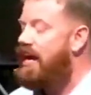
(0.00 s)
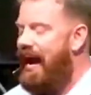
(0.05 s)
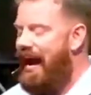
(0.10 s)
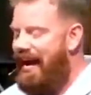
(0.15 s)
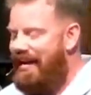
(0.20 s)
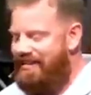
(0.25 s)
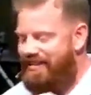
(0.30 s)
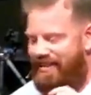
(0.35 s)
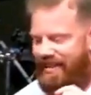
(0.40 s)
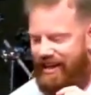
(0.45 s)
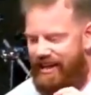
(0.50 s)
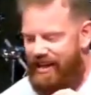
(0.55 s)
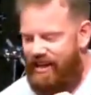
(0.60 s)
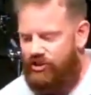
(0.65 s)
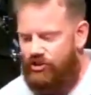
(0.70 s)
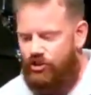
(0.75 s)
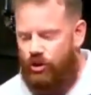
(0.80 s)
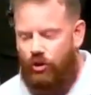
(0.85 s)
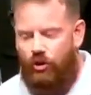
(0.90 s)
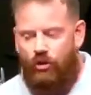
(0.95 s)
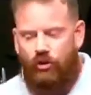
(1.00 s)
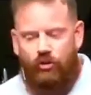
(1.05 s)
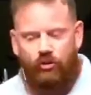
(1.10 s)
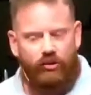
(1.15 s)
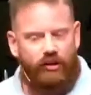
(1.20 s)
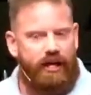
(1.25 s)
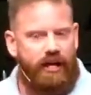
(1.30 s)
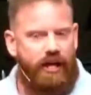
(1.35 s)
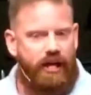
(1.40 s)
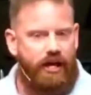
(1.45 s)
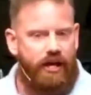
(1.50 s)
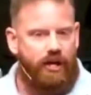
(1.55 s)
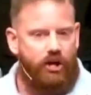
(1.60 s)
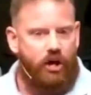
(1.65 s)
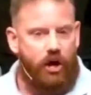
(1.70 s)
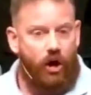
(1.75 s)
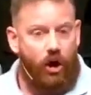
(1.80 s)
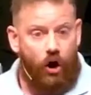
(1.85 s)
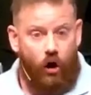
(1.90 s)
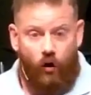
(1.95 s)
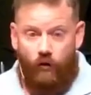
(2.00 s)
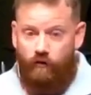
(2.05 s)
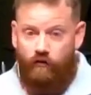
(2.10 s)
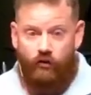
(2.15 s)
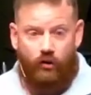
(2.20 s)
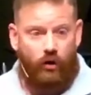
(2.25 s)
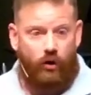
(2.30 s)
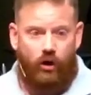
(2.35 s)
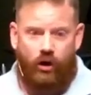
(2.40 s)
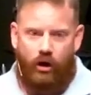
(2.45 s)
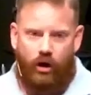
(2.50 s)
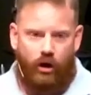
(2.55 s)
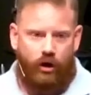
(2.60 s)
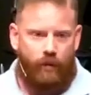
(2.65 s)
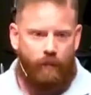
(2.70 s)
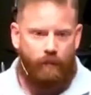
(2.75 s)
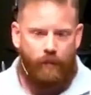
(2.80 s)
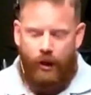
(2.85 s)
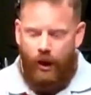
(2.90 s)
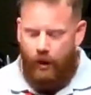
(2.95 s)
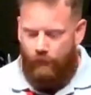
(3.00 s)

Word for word: as the eternal King over all,